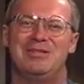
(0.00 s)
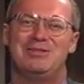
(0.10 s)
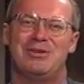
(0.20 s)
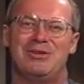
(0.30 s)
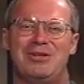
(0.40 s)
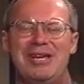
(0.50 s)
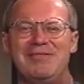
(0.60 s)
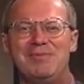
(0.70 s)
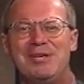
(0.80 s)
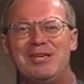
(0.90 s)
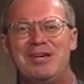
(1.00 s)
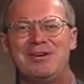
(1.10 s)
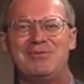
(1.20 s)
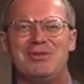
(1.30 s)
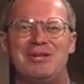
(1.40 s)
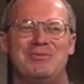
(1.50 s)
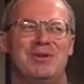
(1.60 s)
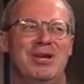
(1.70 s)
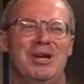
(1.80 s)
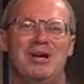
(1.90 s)
So you have to be careful
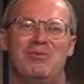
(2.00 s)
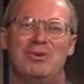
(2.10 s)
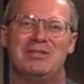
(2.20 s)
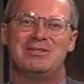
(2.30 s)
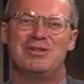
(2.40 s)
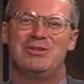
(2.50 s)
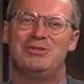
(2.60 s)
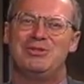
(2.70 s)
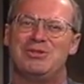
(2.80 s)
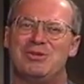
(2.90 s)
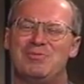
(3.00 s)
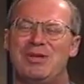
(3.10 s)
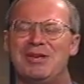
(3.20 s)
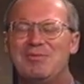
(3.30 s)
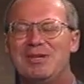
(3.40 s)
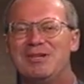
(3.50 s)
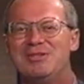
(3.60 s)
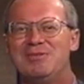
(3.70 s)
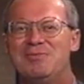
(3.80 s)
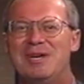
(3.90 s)
on what solution you pick,
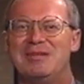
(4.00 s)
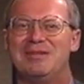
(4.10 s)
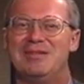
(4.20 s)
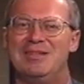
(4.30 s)
because you might